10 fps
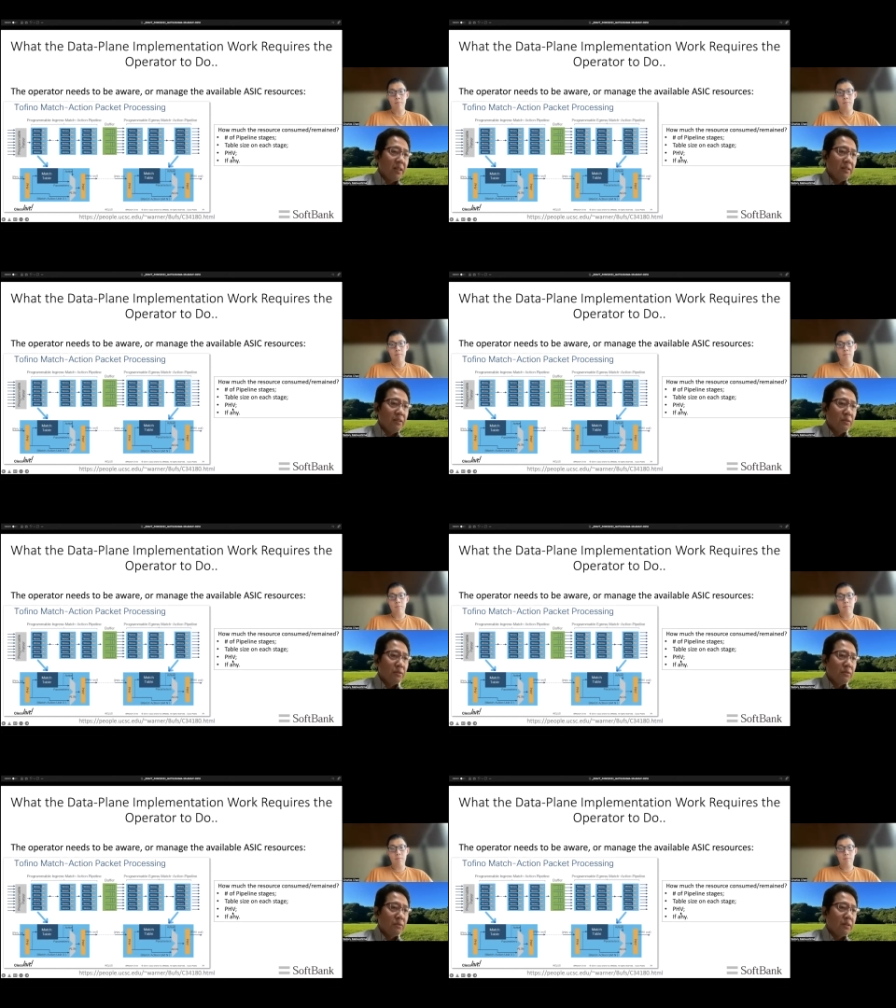not
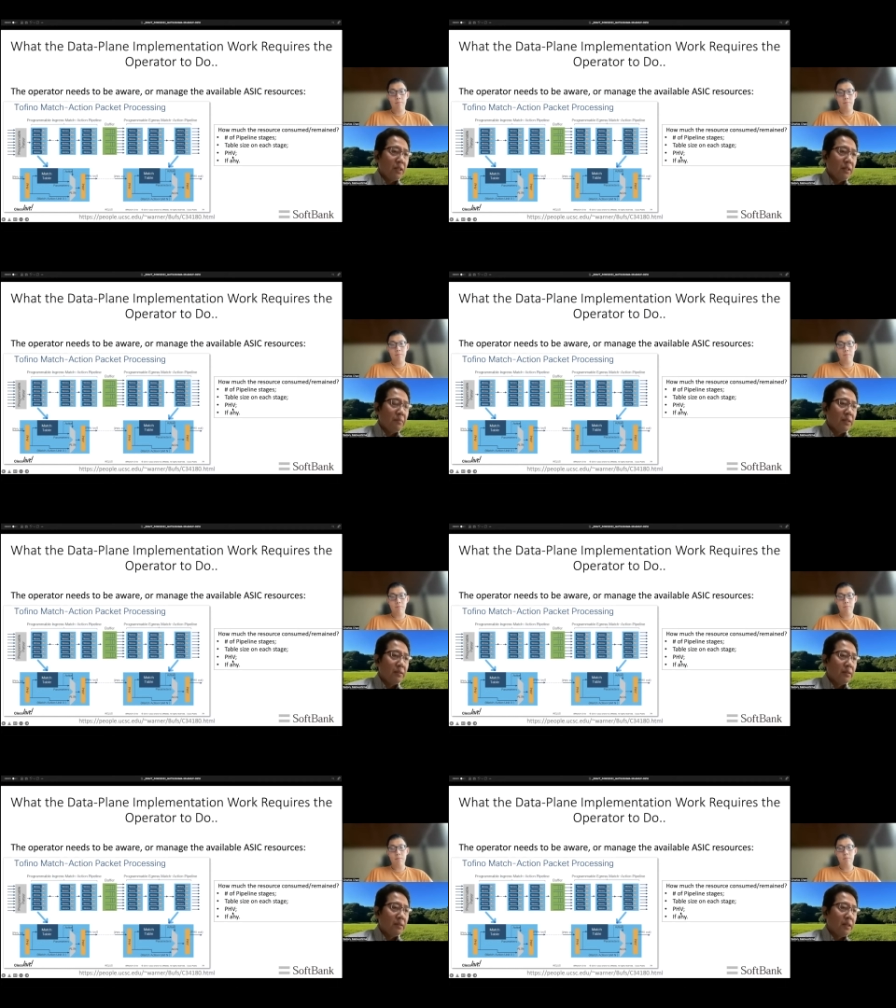the main
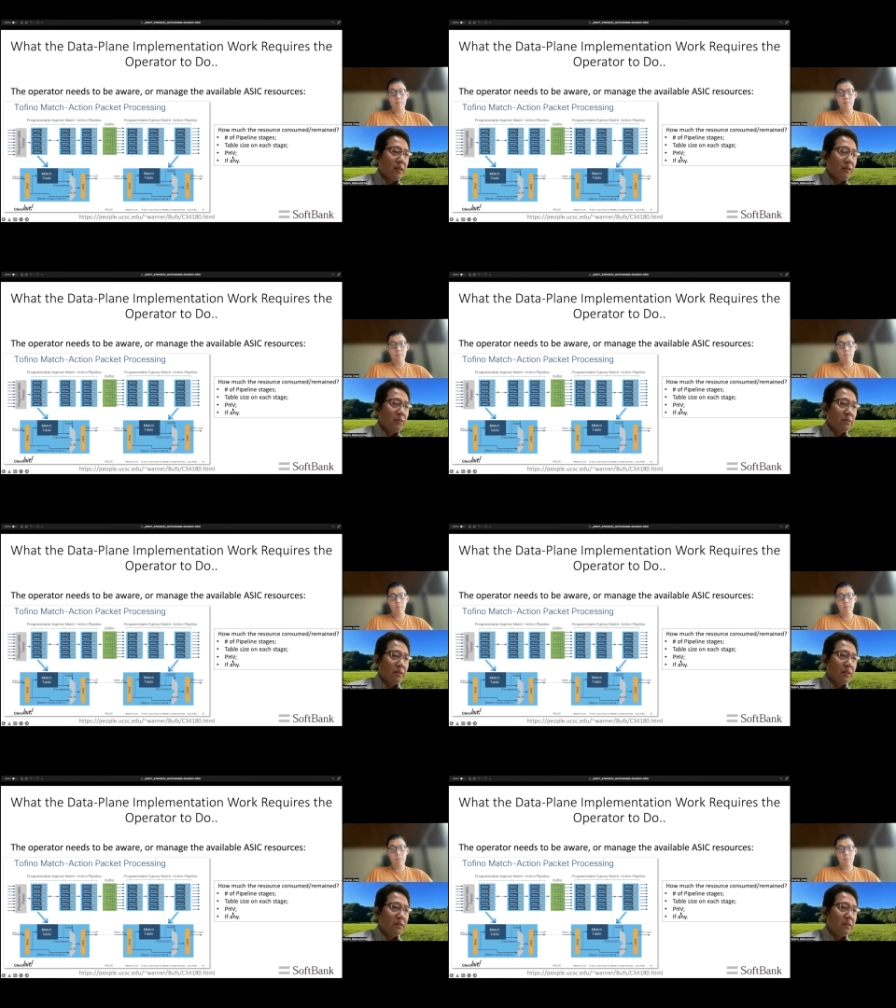
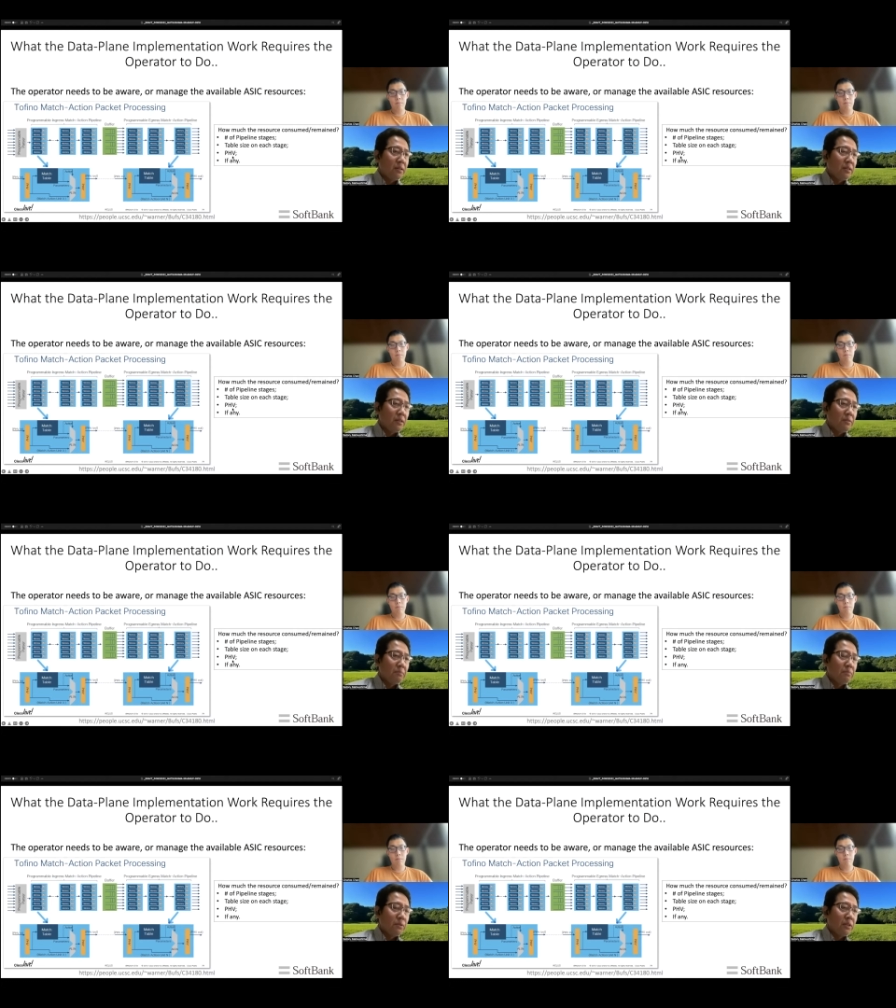contents in this
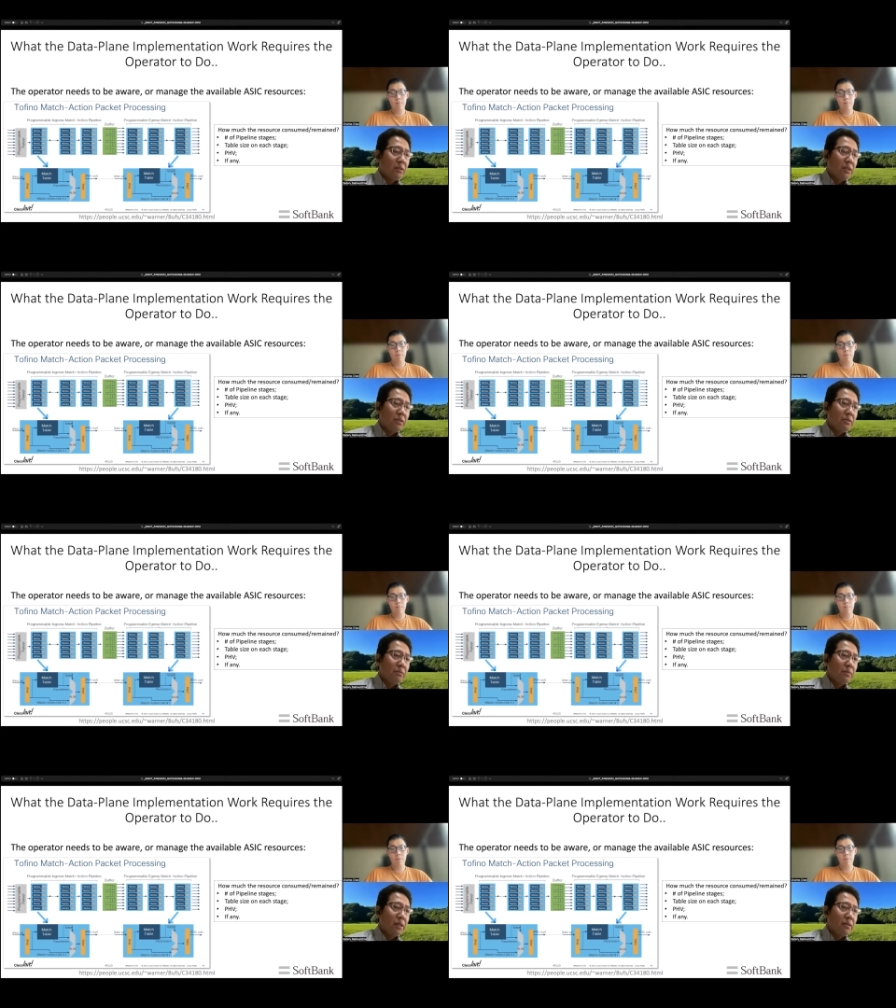presentation.
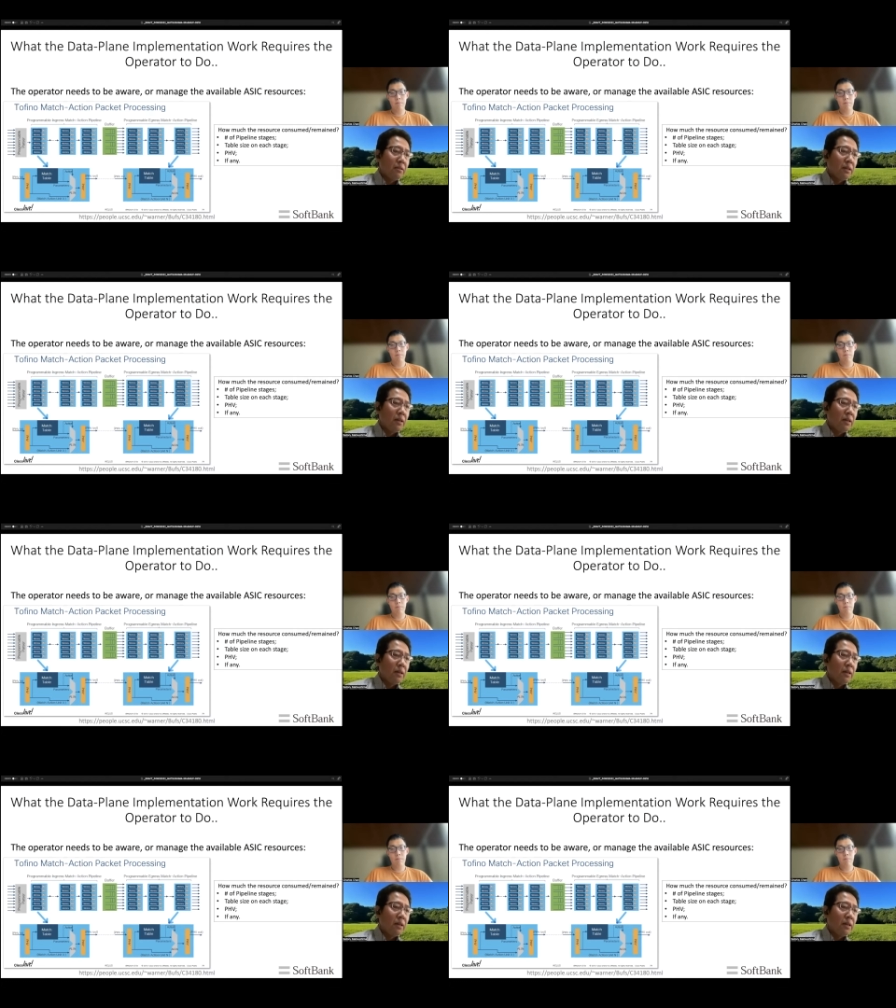But